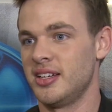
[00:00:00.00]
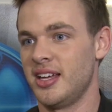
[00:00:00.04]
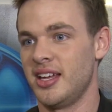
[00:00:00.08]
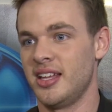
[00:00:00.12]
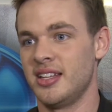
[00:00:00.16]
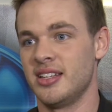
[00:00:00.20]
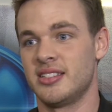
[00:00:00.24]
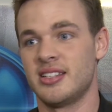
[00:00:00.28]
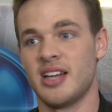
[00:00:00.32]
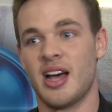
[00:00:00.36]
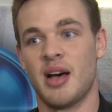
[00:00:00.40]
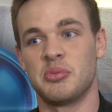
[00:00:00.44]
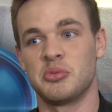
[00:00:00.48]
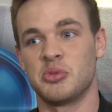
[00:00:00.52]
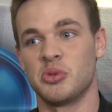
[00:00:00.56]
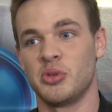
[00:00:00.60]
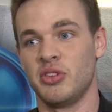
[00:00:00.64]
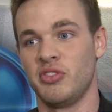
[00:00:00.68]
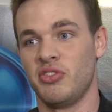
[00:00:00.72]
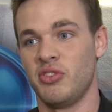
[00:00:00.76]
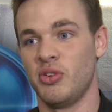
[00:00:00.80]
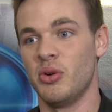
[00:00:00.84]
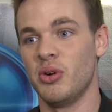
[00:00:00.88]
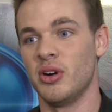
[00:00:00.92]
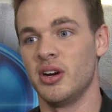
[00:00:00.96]
in the top
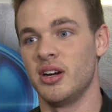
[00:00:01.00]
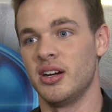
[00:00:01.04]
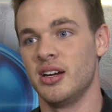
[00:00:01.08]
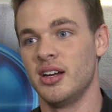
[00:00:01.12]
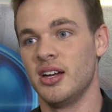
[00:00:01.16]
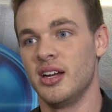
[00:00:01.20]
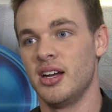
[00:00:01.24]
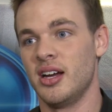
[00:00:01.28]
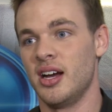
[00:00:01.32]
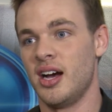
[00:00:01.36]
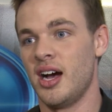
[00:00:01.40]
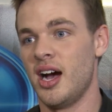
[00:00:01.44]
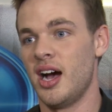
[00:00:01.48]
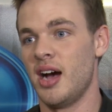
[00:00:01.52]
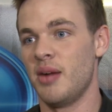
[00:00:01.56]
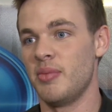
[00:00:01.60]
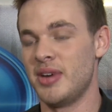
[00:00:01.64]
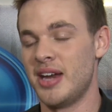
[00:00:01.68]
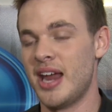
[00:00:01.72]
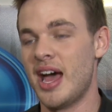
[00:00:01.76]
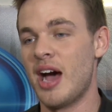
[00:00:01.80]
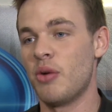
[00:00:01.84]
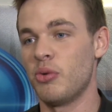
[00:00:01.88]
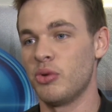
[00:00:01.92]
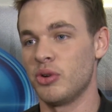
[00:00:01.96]
24. Um,
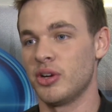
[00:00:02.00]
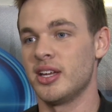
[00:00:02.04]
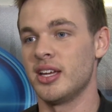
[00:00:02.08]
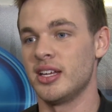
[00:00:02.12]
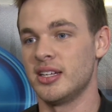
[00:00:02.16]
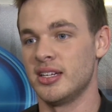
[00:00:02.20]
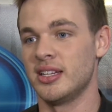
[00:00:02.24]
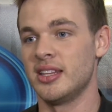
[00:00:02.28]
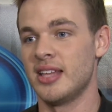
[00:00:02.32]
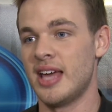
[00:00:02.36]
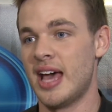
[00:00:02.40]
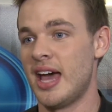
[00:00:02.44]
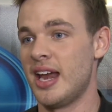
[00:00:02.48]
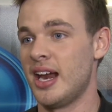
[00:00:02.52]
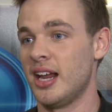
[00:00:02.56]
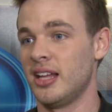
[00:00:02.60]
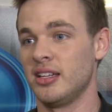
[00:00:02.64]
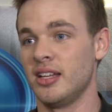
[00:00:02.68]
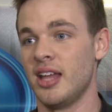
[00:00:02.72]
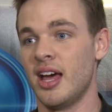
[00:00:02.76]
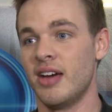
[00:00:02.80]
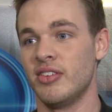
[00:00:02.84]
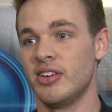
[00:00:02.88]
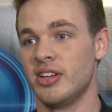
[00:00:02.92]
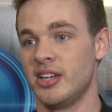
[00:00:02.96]
and now we're getting to that, and I
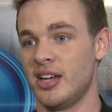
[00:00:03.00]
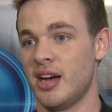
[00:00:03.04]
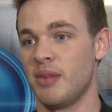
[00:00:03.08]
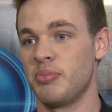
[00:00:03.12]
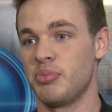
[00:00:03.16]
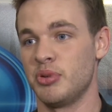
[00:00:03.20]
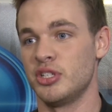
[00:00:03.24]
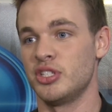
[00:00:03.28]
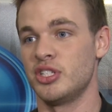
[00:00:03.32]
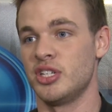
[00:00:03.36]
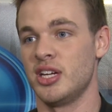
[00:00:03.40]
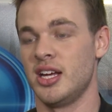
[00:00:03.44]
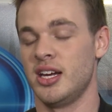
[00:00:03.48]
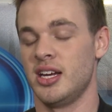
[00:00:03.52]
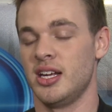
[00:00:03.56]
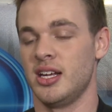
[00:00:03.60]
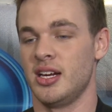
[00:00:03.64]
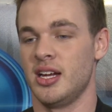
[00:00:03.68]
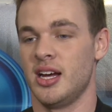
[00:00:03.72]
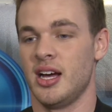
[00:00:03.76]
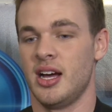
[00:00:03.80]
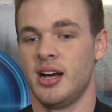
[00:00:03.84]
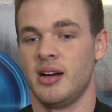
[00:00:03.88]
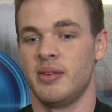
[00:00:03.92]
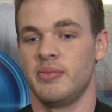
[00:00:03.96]
love it. I appreciate
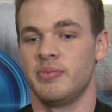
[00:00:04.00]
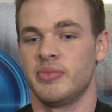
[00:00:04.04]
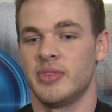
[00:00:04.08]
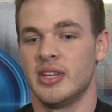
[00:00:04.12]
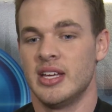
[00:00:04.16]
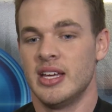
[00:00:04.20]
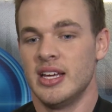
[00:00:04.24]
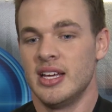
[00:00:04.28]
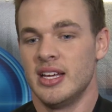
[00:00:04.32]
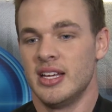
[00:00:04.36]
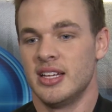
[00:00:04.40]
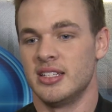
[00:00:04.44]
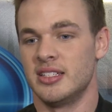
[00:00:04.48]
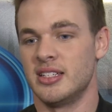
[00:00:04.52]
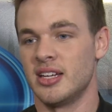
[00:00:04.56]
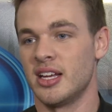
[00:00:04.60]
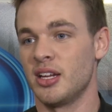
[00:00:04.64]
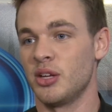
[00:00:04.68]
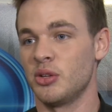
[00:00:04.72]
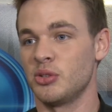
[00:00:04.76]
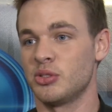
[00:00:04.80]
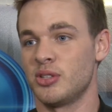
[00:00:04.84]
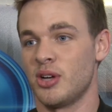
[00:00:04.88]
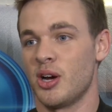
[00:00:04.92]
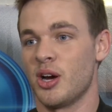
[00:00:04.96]
it. Um, J
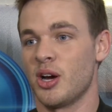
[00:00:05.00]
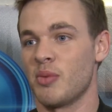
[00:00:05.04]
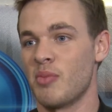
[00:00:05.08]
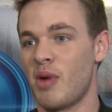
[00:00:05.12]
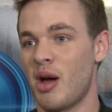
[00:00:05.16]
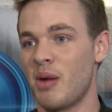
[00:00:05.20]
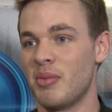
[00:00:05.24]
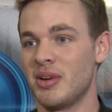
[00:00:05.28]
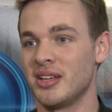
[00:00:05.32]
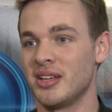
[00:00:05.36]
Lo's talking about